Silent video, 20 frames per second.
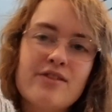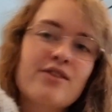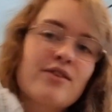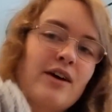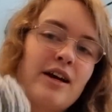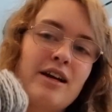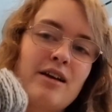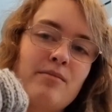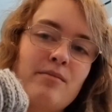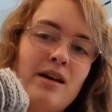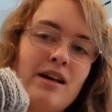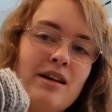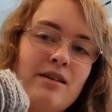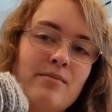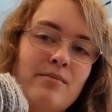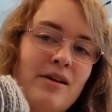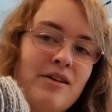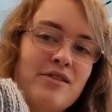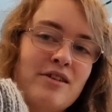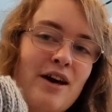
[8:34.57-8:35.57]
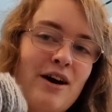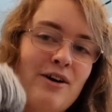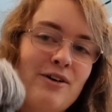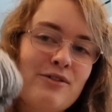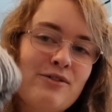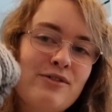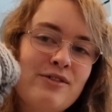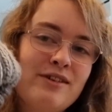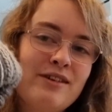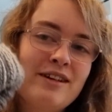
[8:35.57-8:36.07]
So I can make
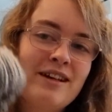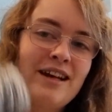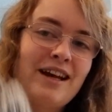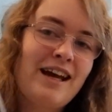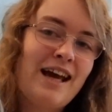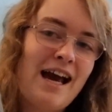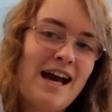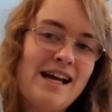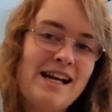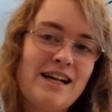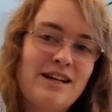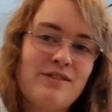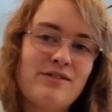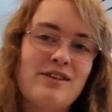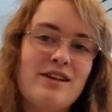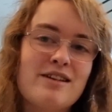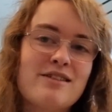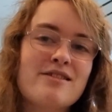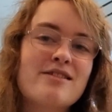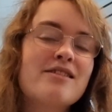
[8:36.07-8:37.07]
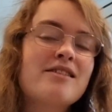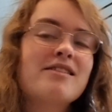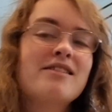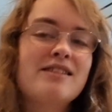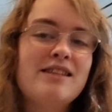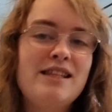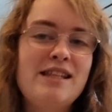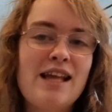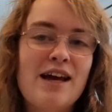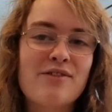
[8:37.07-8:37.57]
myself a hat out of this,
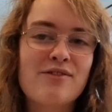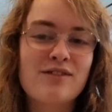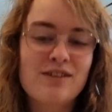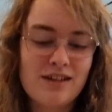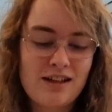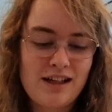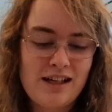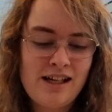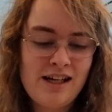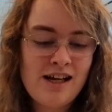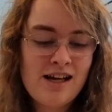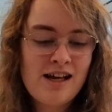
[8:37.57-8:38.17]
definitely.